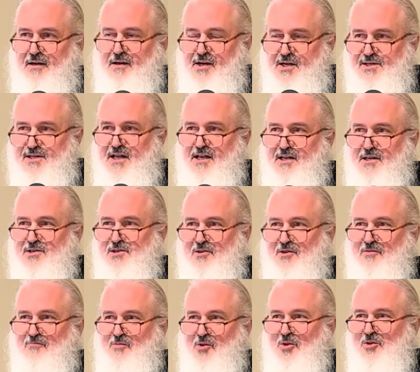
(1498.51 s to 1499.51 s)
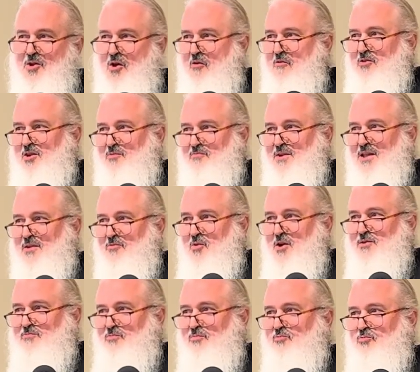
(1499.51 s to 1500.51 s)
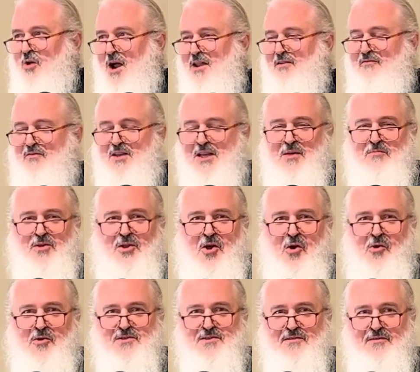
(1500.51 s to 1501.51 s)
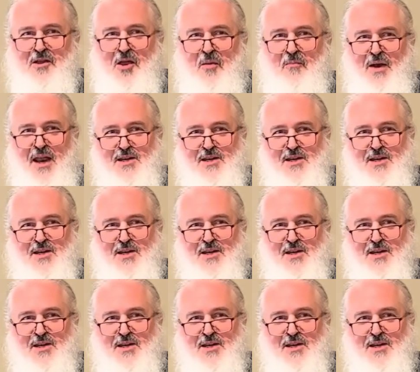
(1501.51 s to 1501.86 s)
because they considered Moldova to be what rightfully belongs to them.